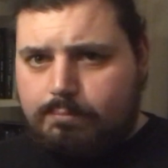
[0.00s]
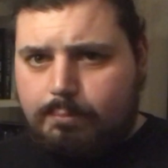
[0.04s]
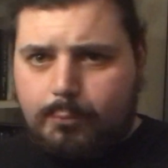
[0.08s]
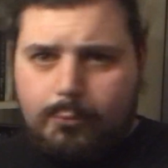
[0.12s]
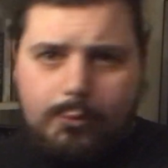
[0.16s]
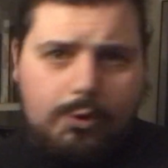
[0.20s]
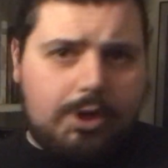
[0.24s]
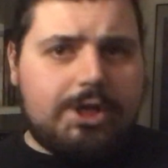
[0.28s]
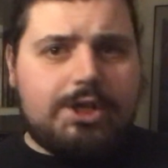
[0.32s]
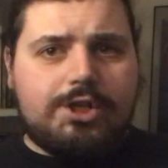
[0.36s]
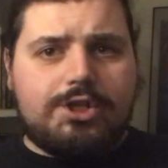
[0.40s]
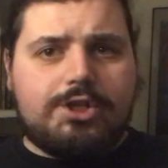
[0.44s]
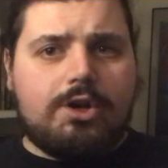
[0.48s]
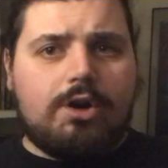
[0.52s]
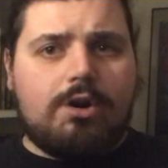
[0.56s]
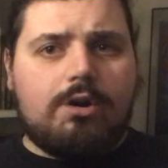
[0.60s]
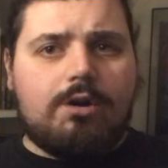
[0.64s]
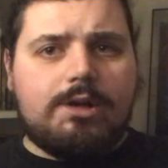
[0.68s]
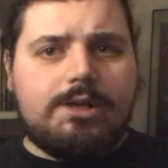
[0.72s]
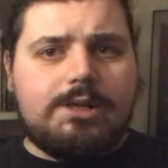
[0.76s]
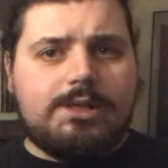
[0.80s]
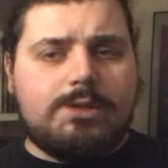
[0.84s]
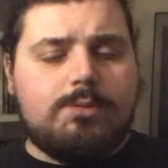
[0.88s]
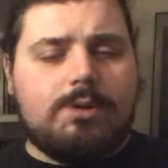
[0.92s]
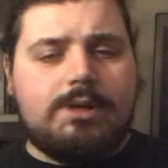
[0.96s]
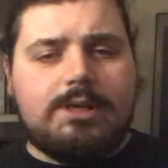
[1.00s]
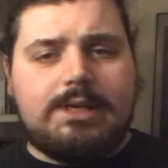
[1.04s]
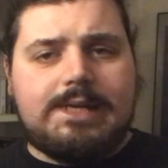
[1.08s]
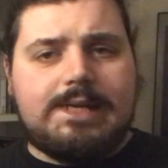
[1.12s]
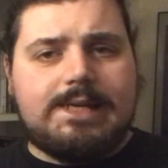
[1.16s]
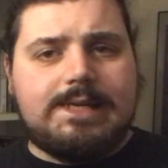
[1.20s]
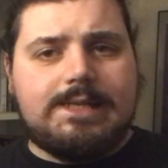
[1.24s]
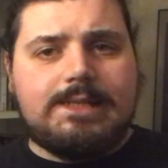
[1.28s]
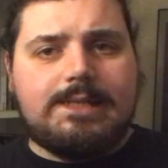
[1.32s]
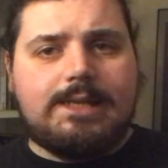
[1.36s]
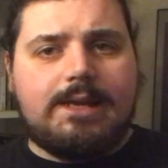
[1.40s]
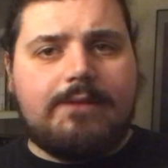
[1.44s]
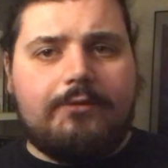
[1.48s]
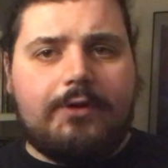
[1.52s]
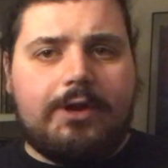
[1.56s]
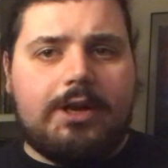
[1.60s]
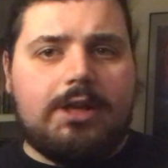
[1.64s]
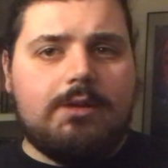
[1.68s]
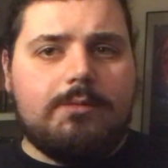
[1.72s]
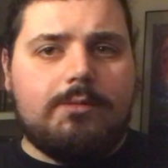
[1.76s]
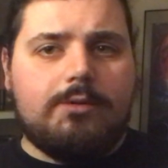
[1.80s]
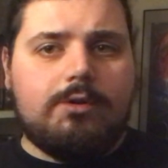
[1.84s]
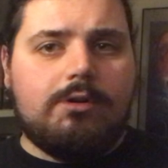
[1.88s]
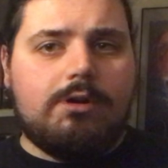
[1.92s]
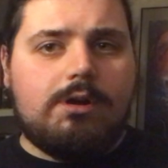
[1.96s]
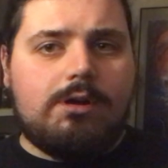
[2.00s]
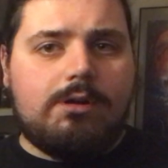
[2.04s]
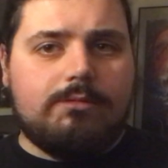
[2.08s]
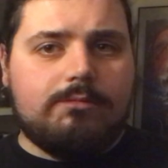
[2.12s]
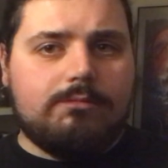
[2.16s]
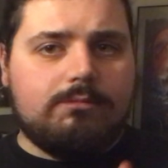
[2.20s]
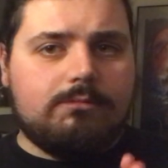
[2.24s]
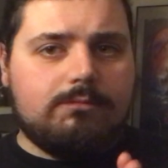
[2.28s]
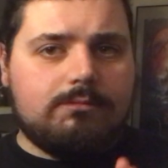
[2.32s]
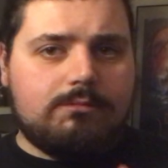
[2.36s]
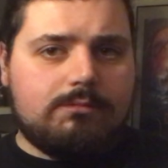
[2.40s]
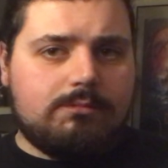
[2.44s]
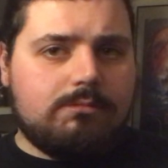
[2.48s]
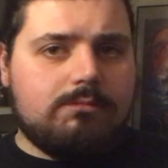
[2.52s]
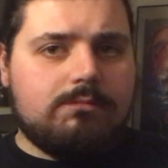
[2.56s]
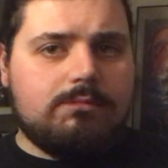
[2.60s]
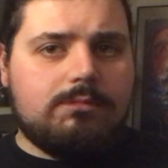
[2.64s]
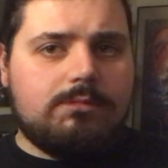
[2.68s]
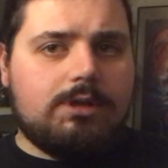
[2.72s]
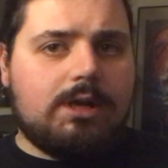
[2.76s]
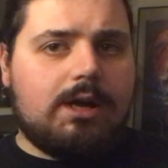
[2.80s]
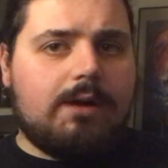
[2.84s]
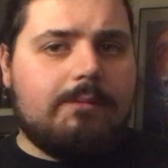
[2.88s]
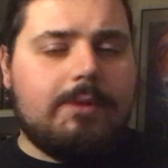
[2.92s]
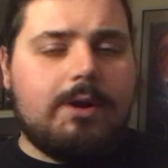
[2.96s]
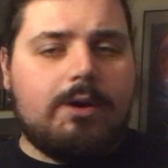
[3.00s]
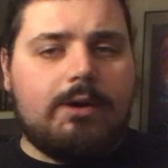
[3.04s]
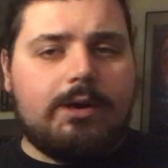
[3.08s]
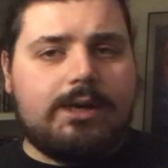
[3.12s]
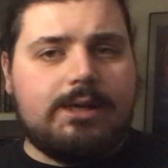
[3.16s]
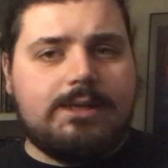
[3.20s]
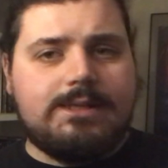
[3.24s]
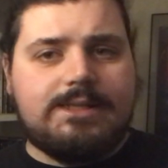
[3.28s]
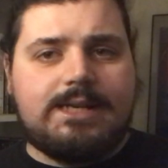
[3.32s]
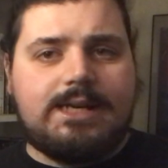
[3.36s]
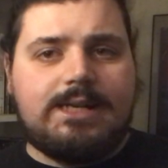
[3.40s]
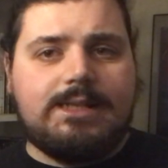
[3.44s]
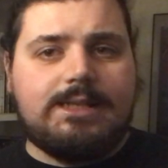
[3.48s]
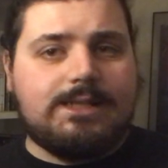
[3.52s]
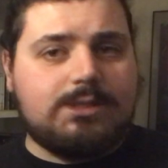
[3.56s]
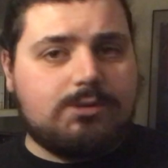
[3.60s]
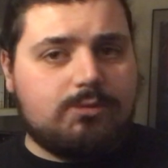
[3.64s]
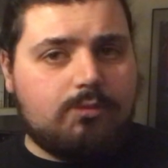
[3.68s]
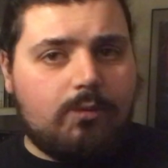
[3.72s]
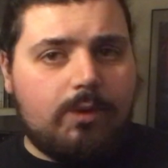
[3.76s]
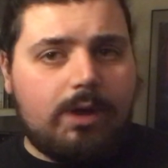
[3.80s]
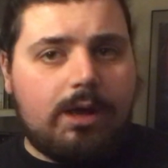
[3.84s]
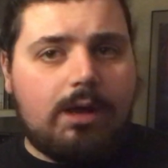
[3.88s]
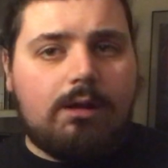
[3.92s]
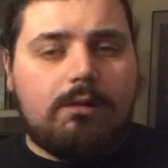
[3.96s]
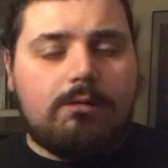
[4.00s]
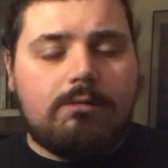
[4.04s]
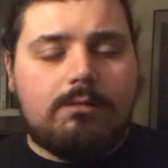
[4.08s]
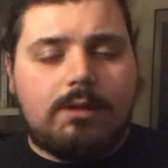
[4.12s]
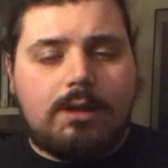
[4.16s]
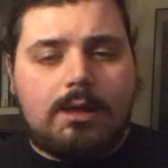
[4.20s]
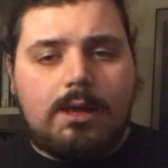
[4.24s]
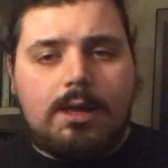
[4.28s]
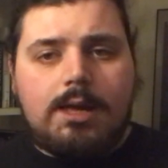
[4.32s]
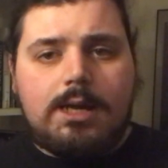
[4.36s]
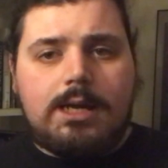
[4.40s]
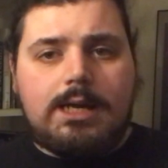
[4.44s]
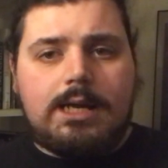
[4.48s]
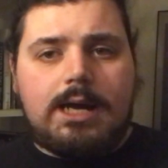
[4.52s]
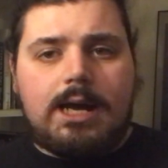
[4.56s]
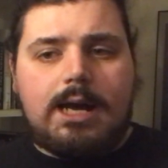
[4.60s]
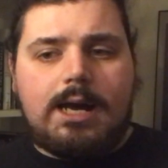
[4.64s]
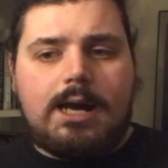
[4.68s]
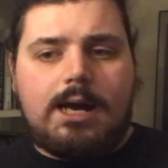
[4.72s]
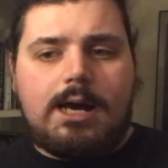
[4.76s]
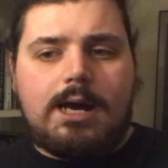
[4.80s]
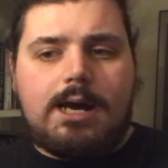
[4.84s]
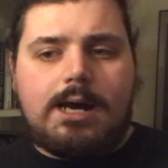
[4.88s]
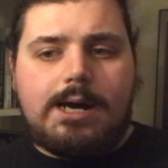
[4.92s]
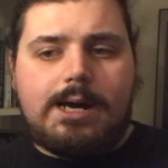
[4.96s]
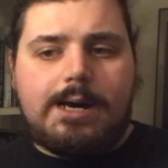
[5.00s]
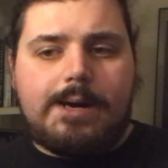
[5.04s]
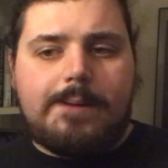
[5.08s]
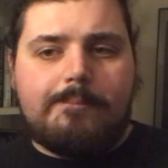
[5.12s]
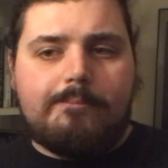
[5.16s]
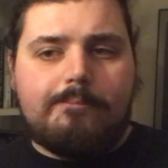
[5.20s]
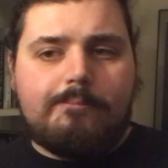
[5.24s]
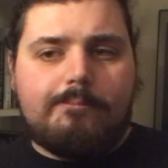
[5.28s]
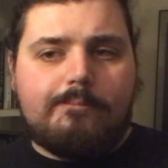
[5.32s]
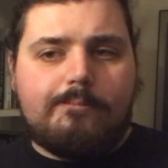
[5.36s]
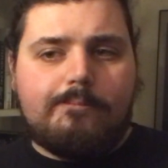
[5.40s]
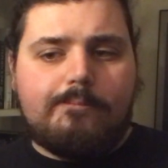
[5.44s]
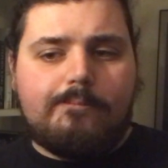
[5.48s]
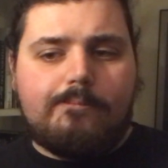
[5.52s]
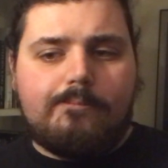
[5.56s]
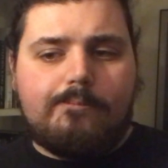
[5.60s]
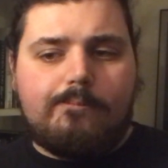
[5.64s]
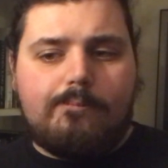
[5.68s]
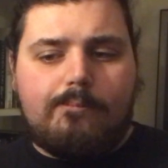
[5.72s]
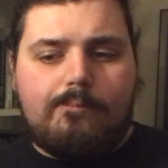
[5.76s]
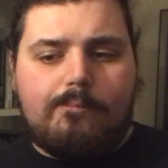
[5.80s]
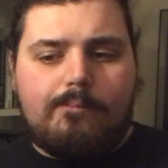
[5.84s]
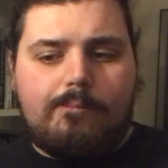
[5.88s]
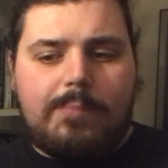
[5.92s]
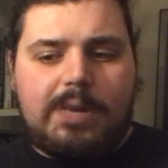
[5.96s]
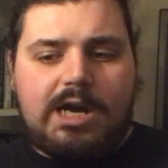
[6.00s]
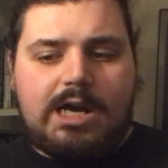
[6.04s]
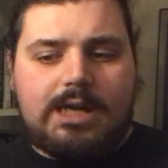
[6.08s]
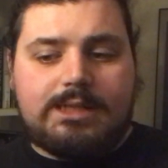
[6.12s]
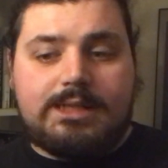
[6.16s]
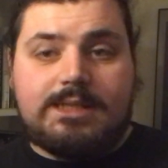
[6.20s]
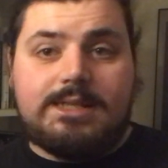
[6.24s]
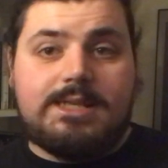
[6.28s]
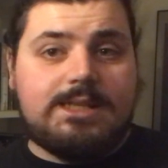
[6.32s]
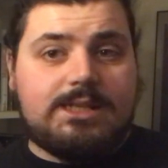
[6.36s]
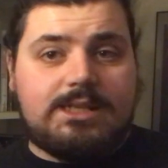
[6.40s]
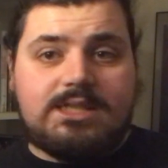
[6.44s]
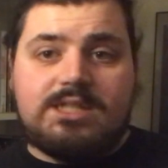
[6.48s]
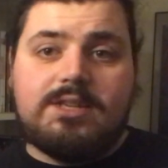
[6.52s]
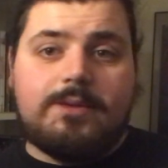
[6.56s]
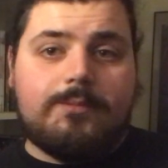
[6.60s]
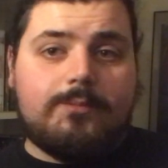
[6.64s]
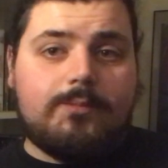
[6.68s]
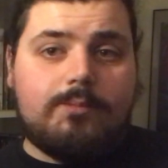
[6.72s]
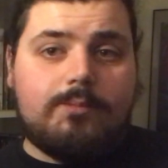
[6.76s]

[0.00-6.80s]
Pretty sure this one is available on American site as well. Um, but this is the